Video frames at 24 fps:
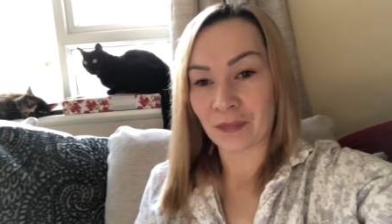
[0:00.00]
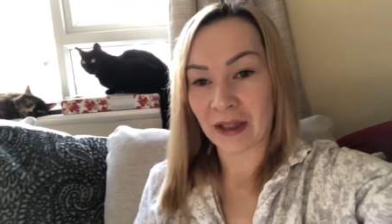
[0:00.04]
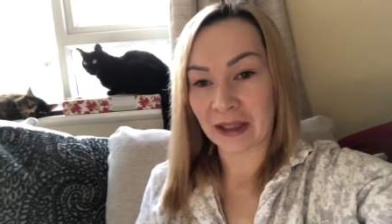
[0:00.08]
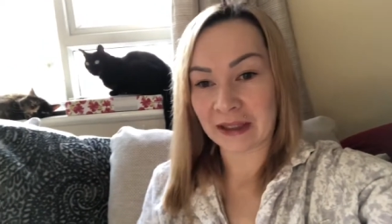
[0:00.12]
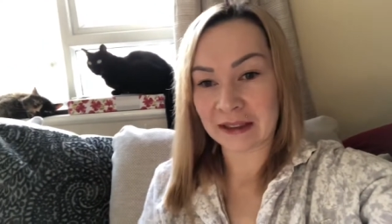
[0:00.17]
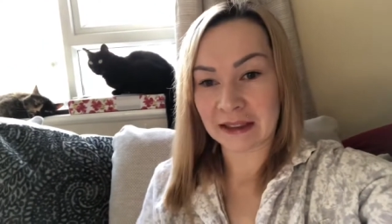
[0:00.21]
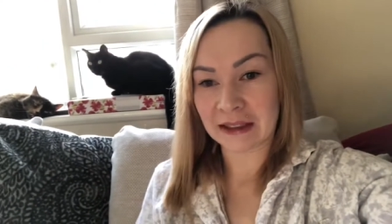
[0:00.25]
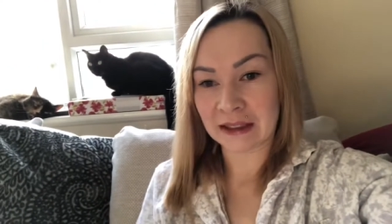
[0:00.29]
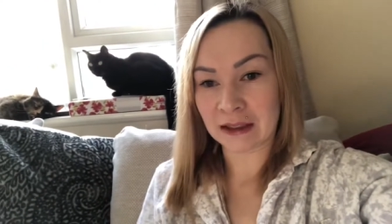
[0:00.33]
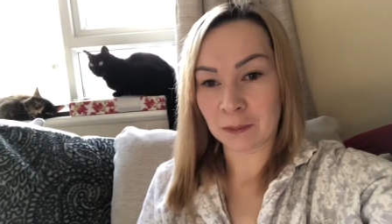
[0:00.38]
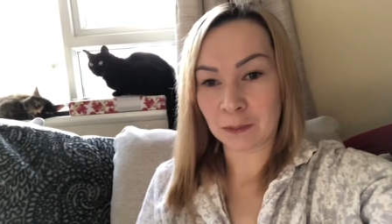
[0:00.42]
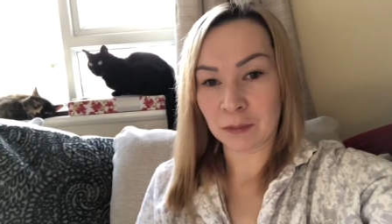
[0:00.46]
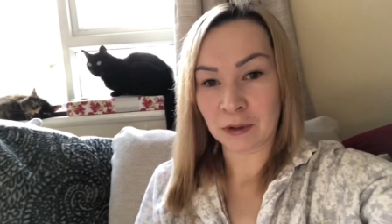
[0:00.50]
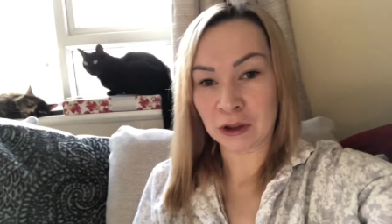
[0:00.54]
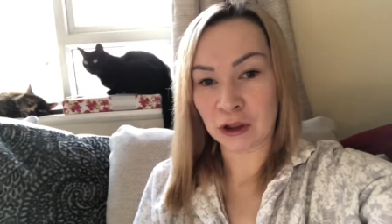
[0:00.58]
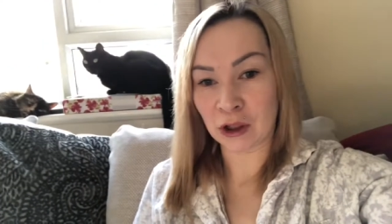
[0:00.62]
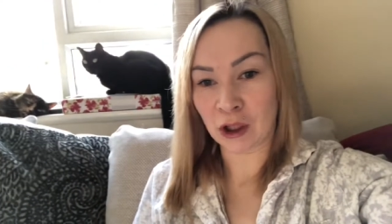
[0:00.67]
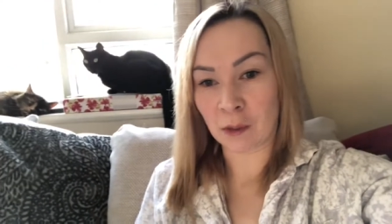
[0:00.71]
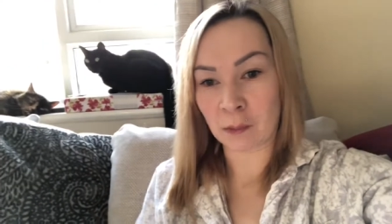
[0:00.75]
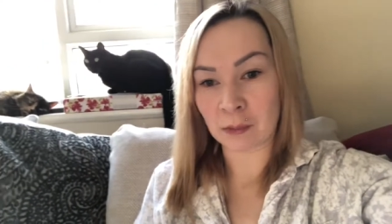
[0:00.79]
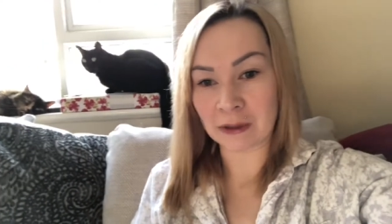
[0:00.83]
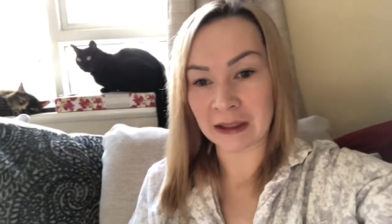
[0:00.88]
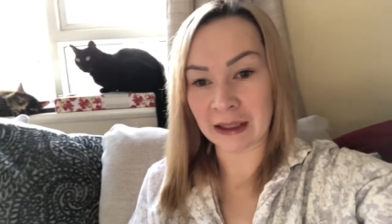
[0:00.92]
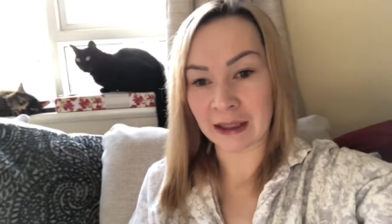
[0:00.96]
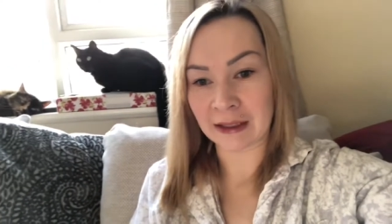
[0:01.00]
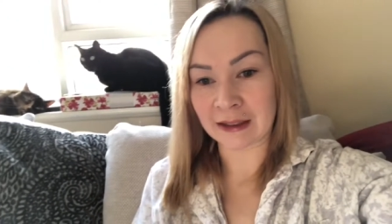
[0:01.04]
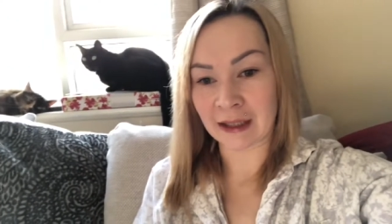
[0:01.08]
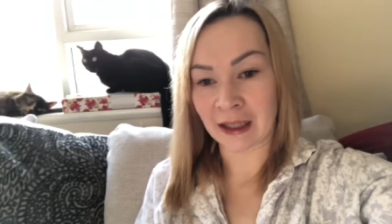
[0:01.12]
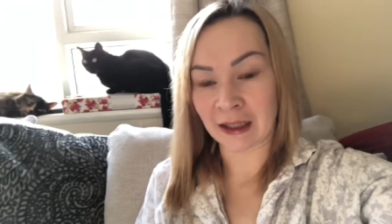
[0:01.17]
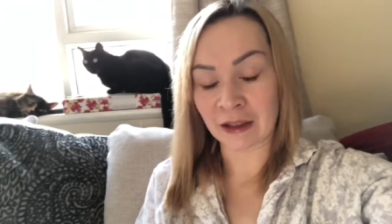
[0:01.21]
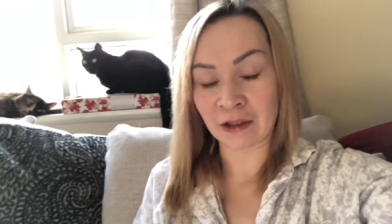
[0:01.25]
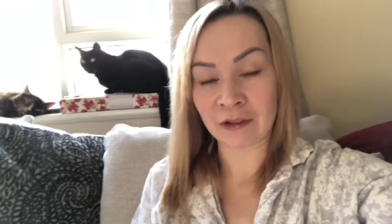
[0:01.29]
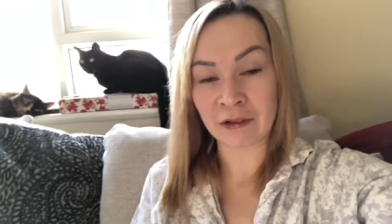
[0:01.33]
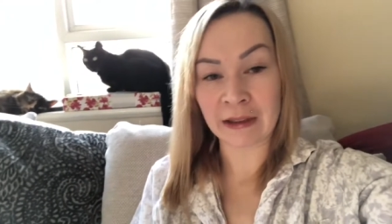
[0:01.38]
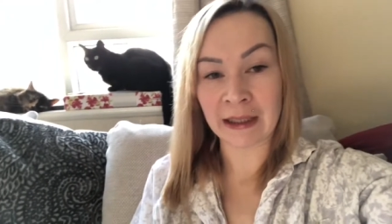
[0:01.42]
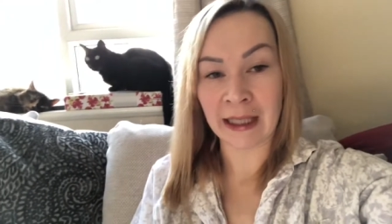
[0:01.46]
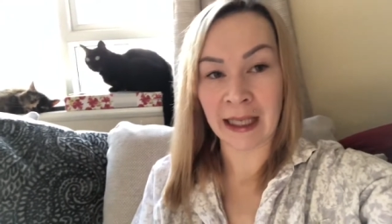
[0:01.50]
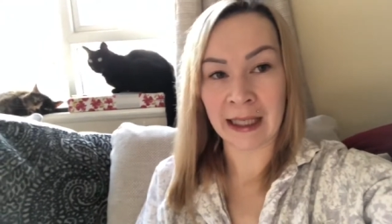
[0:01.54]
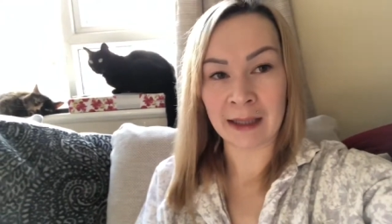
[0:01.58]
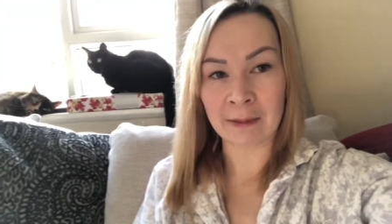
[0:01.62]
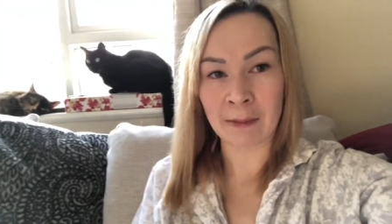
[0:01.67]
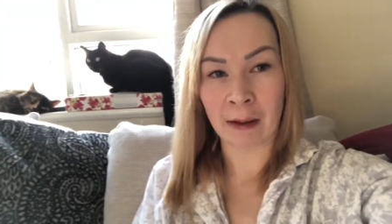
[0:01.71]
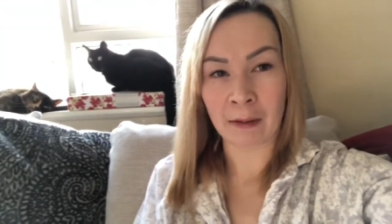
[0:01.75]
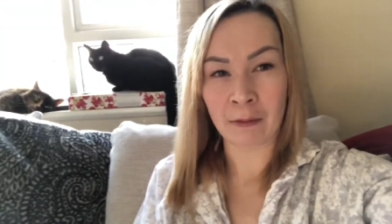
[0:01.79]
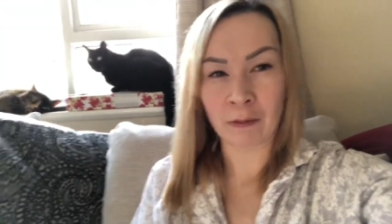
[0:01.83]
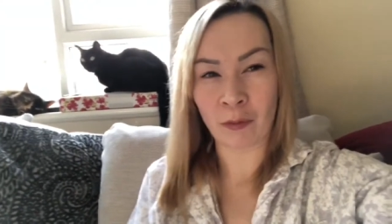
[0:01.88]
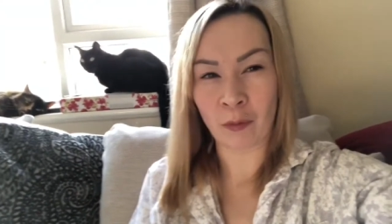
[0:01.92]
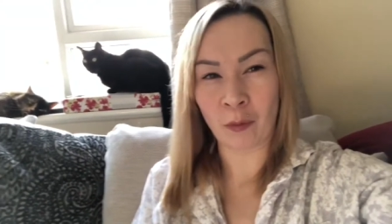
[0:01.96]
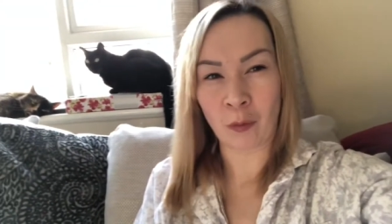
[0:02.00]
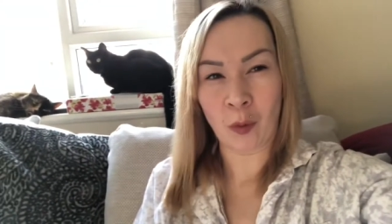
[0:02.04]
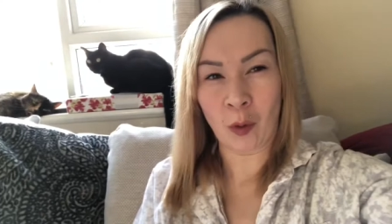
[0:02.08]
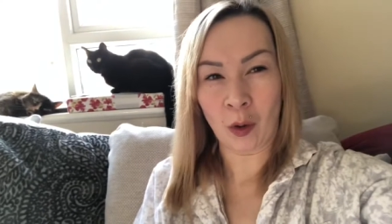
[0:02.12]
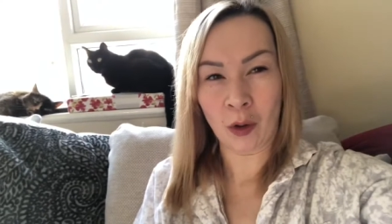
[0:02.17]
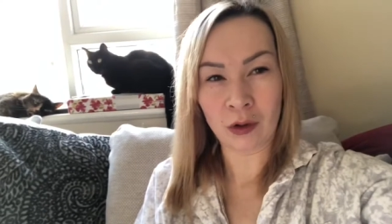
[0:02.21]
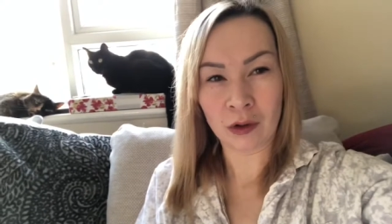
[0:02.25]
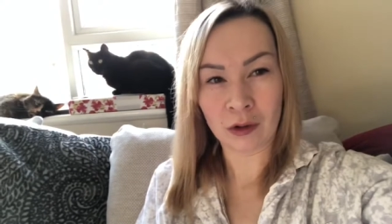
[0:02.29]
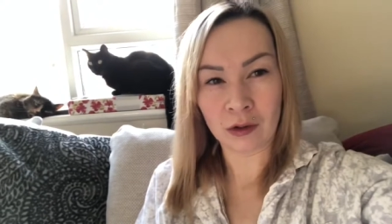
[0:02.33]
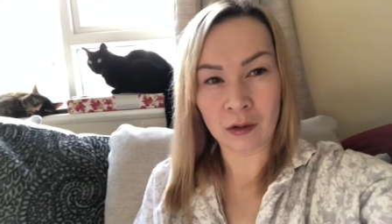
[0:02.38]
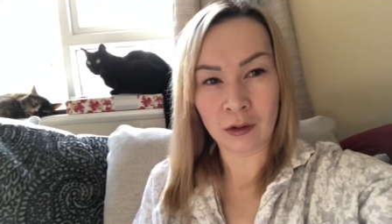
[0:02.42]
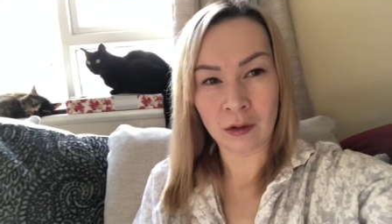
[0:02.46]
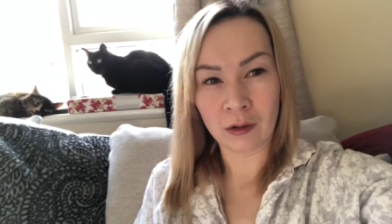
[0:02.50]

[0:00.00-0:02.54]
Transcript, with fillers: a decent pyjama set, I only came out with one,